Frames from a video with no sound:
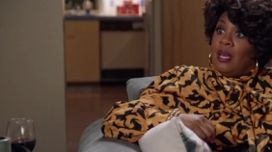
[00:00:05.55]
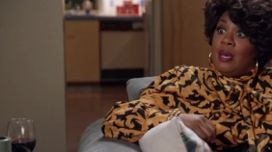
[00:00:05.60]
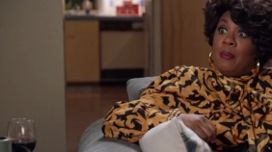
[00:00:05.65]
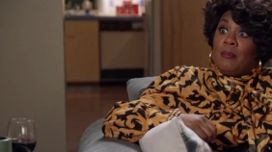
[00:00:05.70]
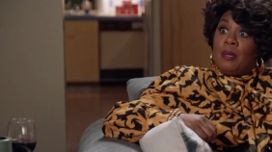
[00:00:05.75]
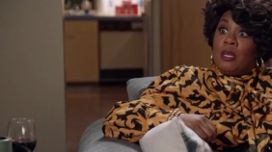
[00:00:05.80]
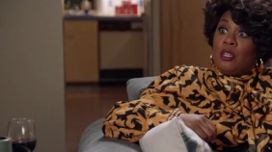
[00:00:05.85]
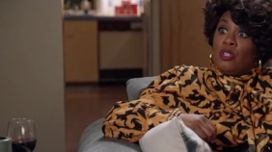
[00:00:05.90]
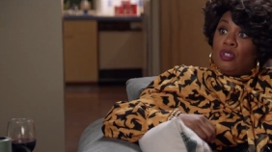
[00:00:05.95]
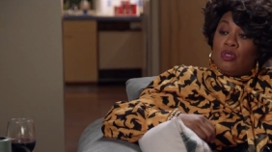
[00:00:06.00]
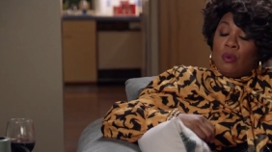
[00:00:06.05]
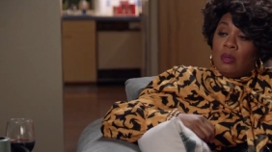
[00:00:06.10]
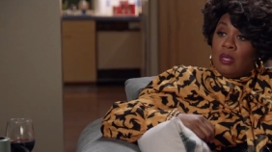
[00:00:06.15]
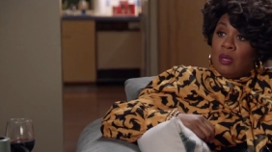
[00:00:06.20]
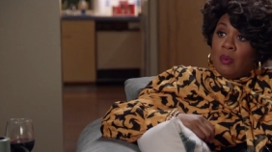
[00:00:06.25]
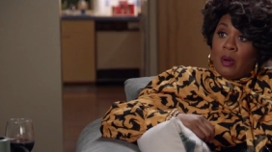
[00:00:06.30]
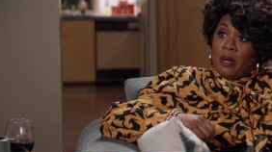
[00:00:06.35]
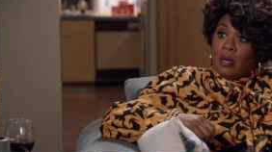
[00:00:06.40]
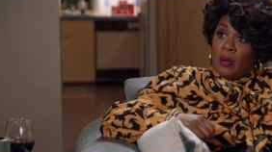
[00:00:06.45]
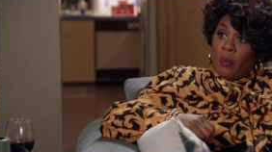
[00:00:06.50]
Yeah, because you're
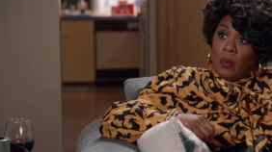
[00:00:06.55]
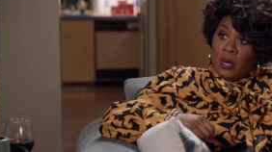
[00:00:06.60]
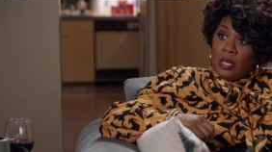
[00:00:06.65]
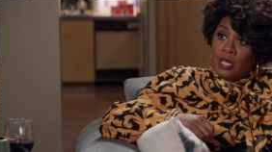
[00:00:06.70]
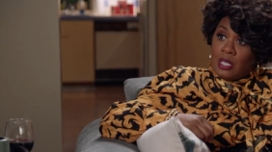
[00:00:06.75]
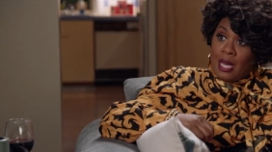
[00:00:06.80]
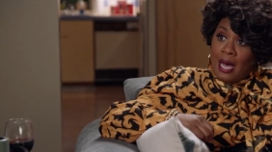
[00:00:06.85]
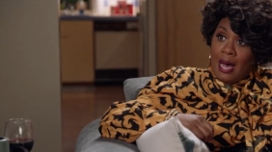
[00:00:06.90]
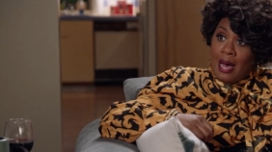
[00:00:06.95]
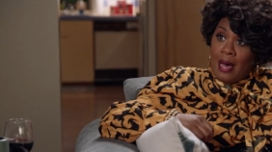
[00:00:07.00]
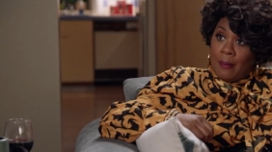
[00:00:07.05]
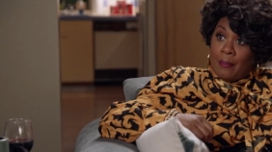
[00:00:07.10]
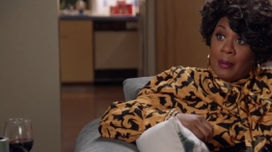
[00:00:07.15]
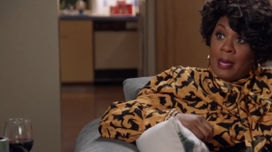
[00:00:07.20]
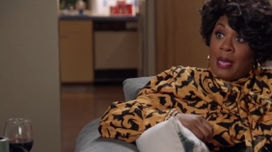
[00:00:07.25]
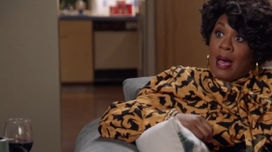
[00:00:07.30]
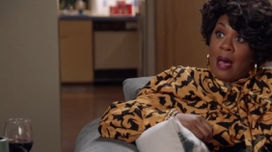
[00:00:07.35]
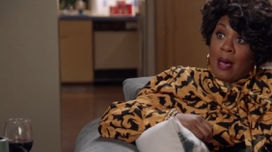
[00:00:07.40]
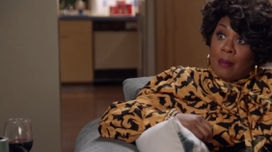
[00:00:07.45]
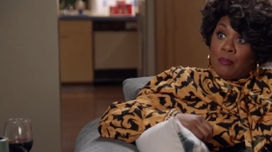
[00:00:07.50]
only working one job.
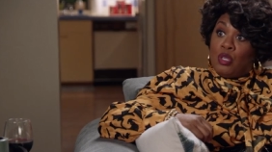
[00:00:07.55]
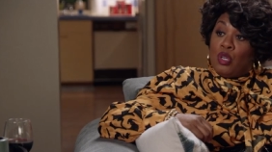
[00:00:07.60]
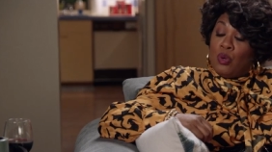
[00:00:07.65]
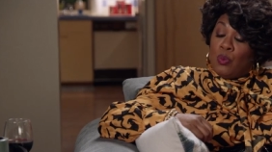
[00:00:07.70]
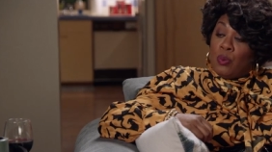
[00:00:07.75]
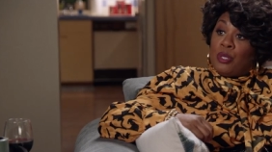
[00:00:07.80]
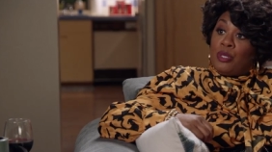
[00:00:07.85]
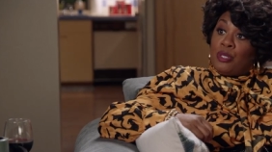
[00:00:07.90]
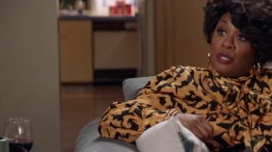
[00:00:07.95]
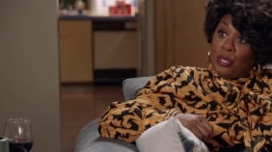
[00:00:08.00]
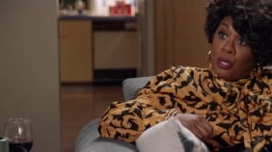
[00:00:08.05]
I'm doing